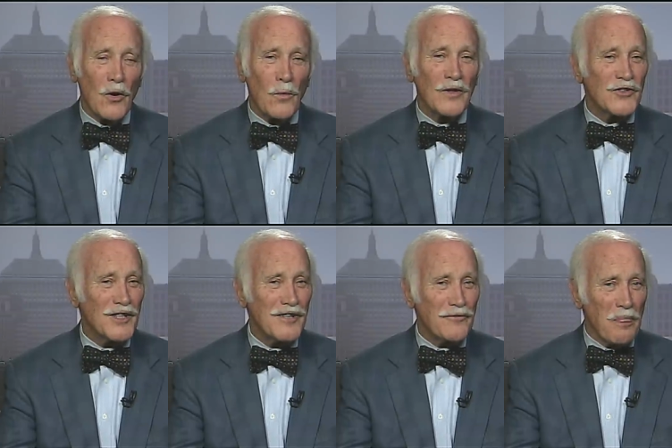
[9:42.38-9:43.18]
Well,
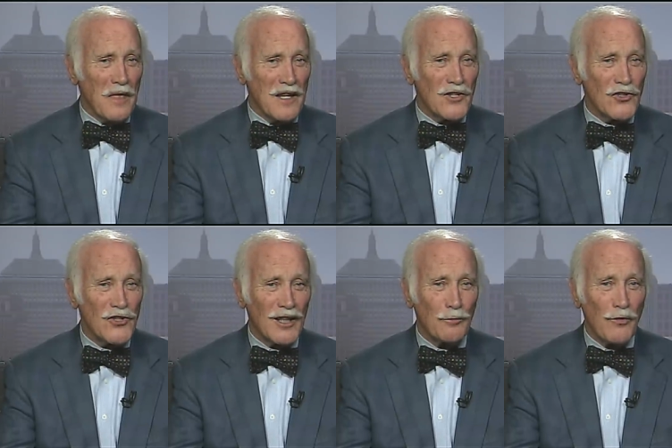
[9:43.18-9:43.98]
Steve,
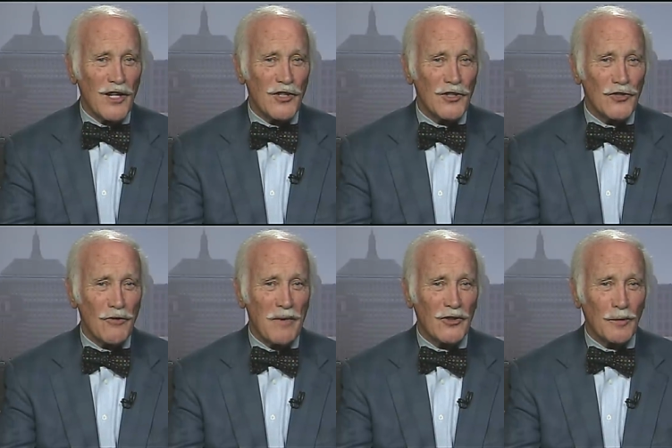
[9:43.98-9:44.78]
celebrations are
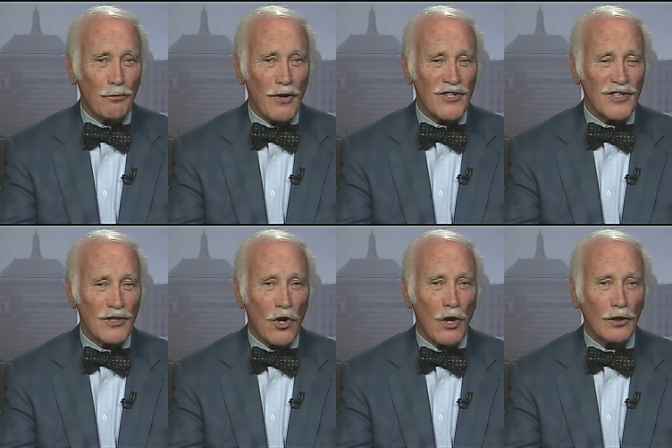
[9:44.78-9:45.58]
about the present
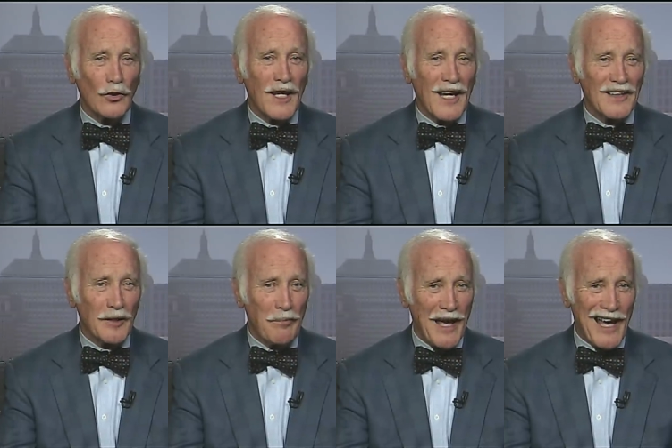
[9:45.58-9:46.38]
looking at the
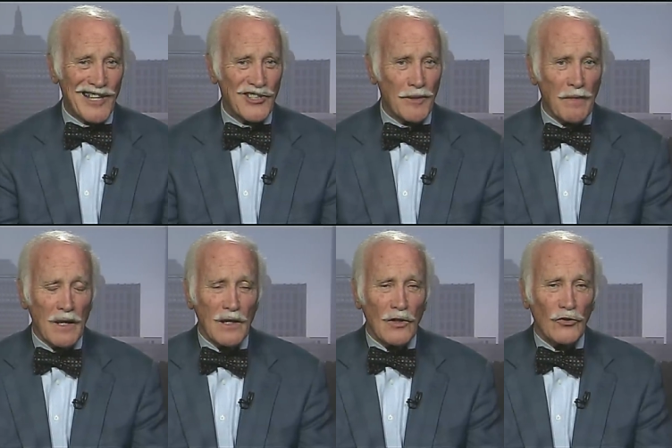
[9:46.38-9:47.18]
past.
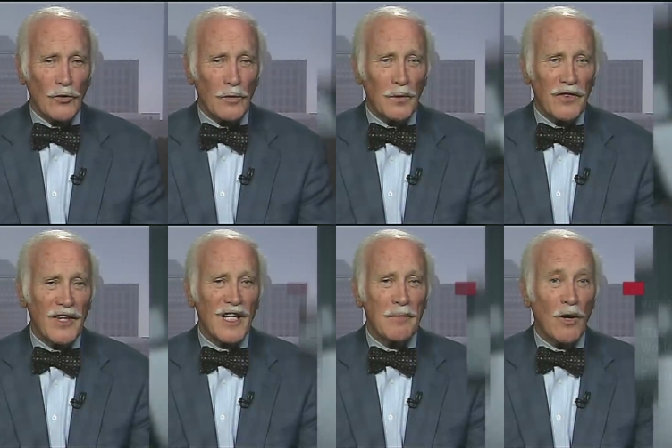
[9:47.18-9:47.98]
So when we
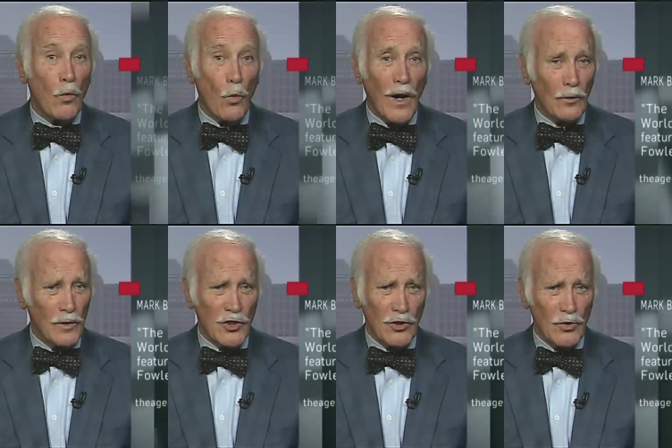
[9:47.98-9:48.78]
think about what
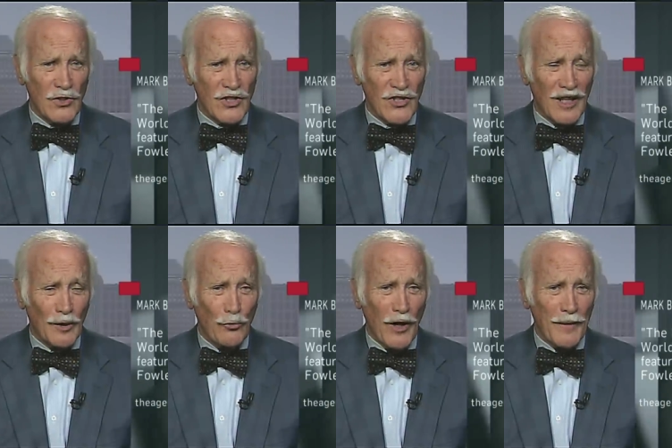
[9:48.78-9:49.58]
we choose to
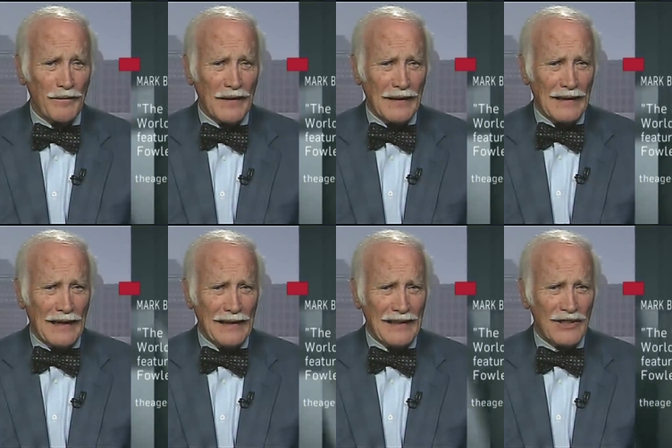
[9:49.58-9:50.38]
celebrate,
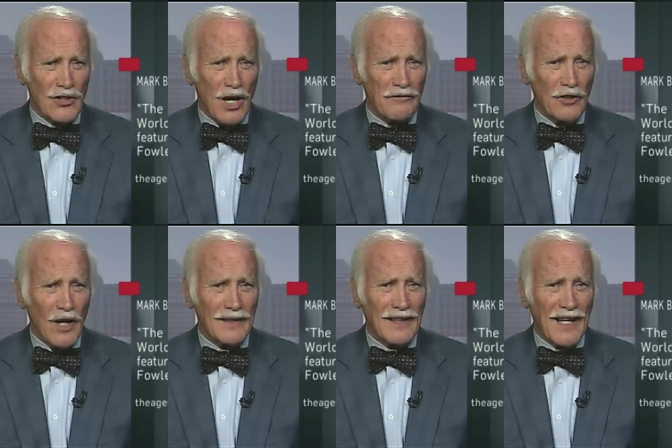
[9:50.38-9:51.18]
I think it's often
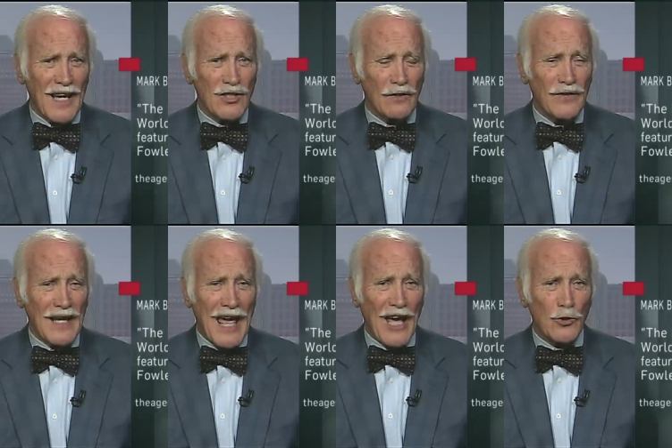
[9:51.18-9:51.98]
not the case of
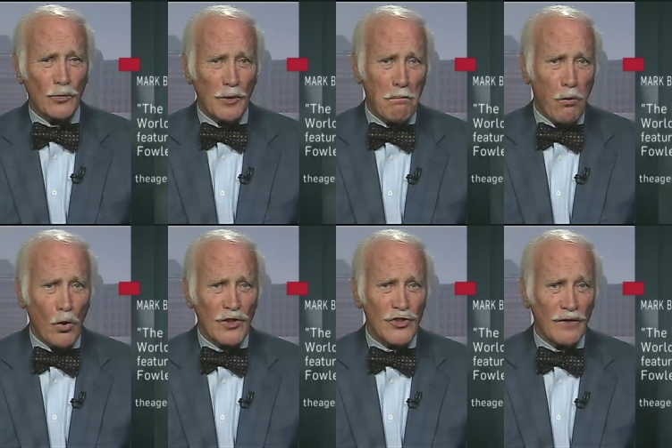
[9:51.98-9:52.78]
the actual
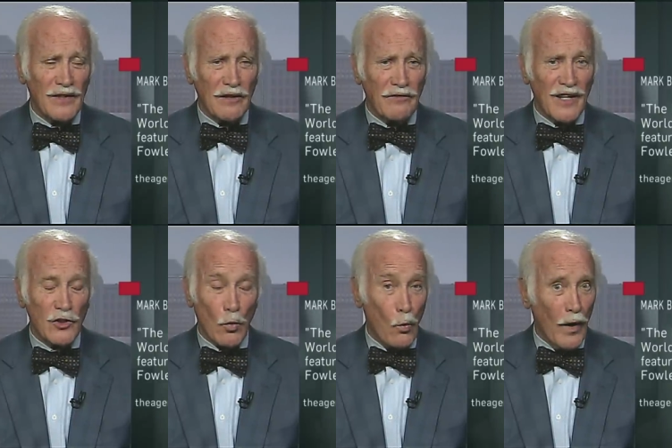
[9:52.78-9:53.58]
importance of the event
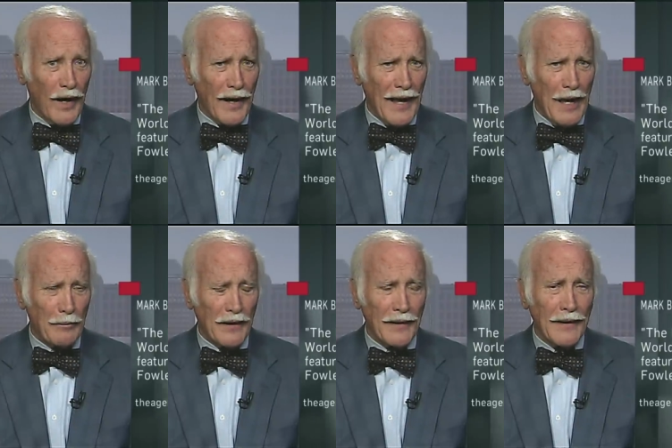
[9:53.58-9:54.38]
when it
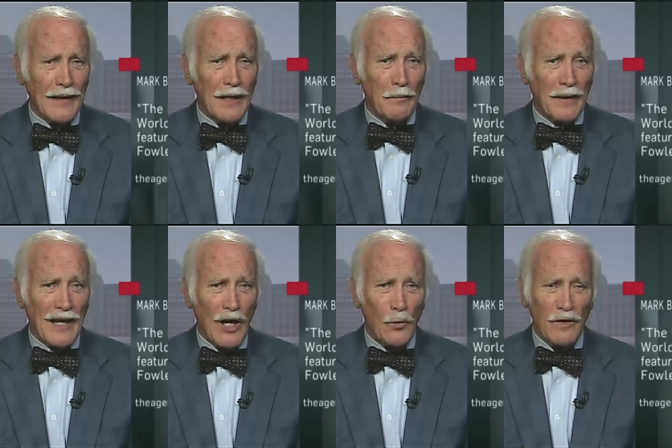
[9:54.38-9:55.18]
happened, but
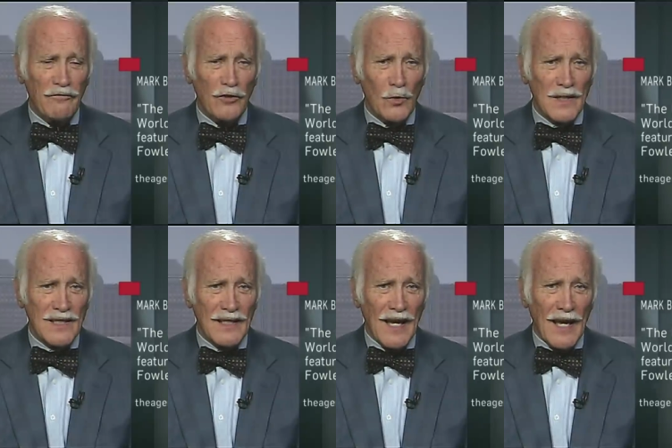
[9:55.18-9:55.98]
how we view it
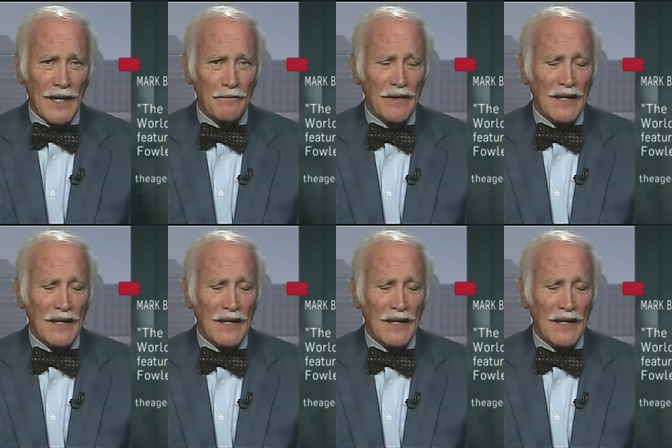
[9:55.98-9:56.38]
today.